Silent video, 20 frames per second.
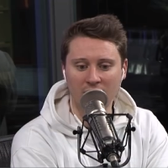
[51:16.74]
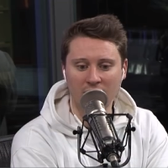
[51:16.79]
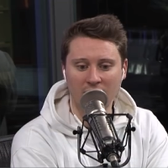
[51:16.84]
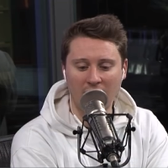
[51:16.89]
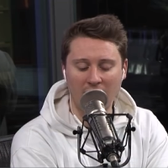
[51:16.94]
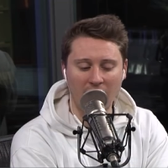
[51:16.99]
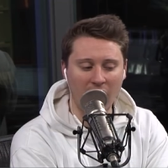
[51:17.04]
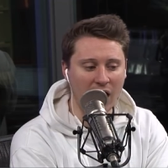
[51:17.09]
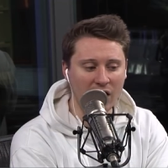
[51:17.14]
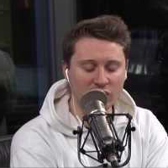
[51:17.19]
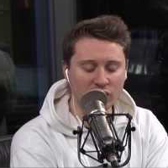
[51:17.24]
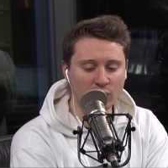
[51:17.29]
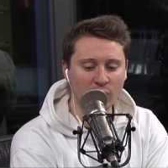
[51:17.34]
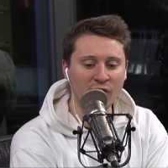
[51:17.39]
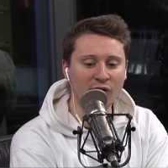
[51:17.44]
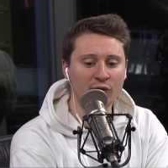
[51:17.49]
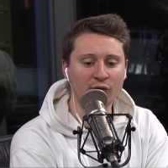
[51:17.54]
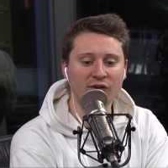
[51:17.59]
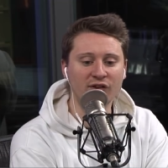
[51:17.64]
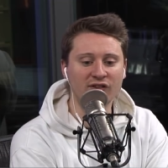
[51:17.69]
I, I just
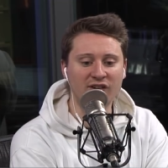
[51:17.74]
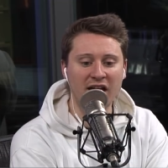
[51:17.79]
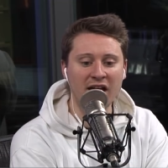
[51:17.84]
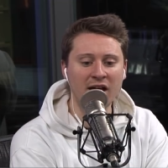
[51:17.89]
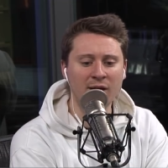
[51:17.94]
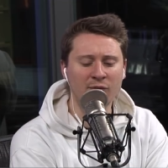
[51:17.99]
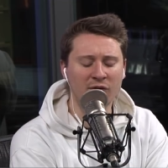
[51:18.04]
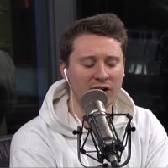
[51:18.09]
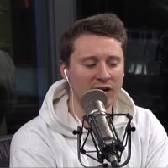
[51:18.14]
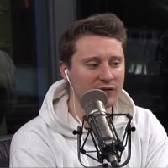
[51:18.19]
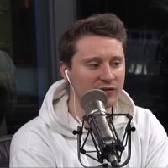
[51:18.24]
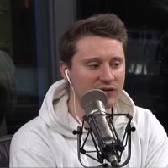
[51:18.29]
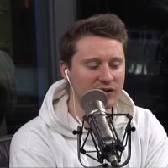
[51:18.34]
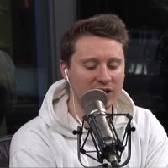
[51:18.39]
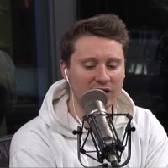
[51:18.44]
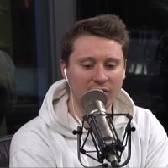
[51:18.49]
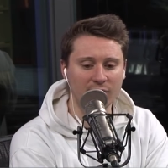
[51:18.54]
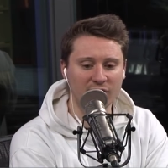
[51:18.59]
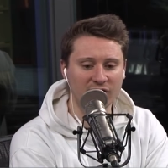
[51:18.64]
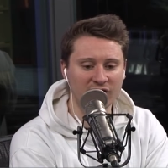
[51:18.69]
went through this game and I was
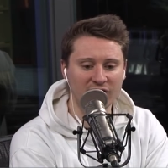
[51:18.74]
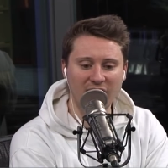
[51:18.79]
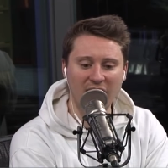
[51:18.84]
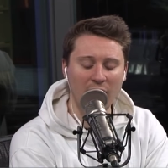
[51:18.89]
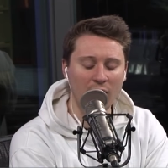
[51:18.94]
thinking to myself,